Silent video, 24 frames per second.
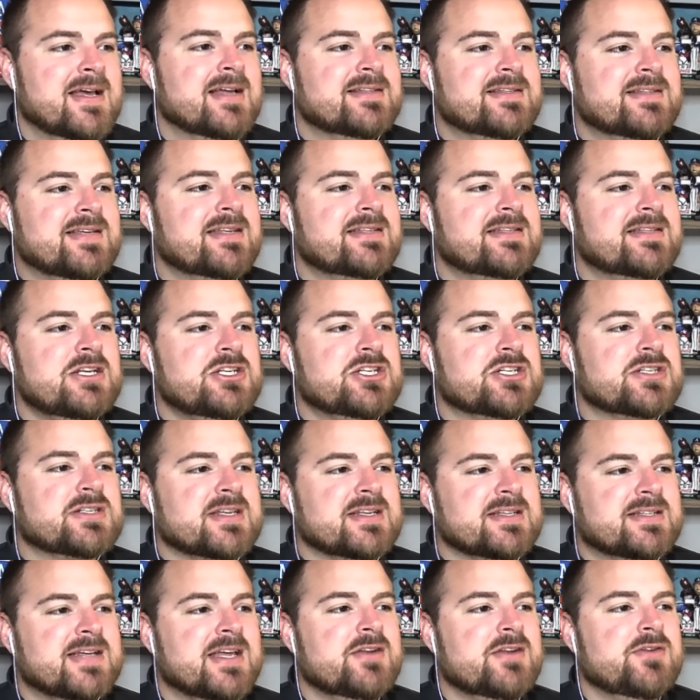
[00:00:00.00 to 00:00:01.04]
Tennessee just
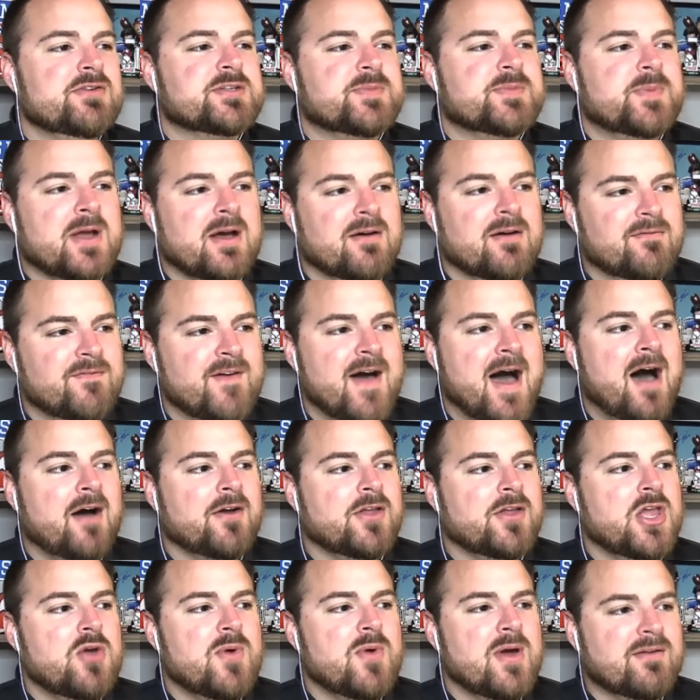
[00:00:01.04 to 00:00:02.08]
continues to pick up
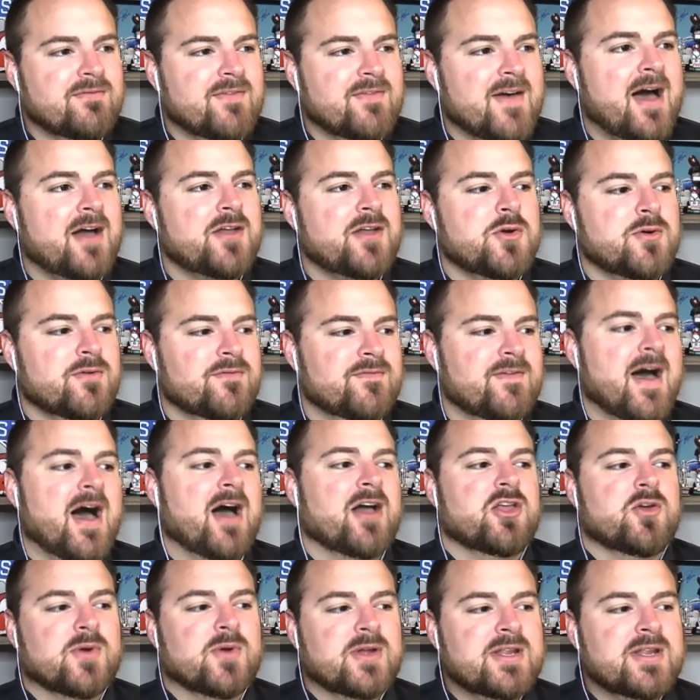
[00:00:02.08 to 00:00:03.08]
value and value and value.